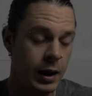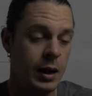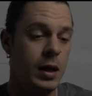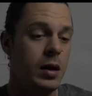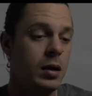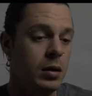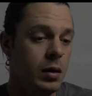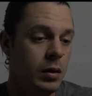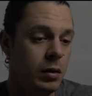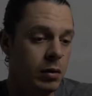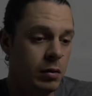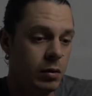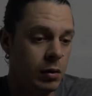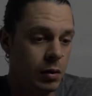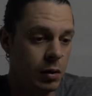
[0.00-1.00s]
in
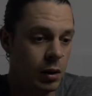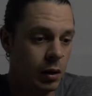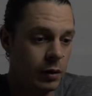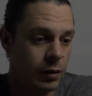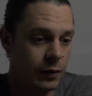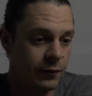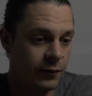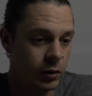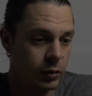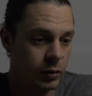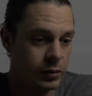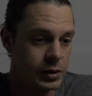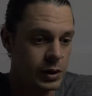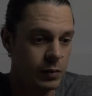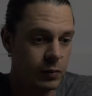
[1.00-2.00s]
the
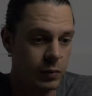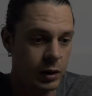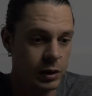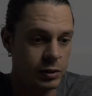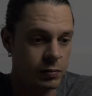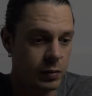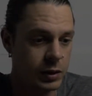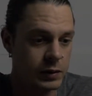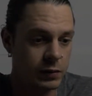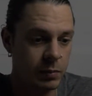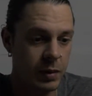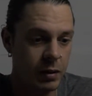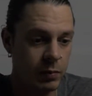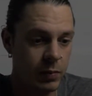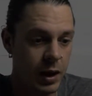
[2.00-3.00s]
photos, which runs from
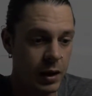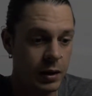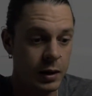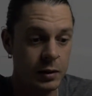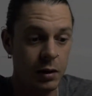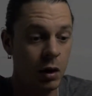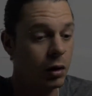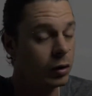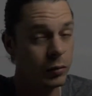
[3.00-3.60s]
red all the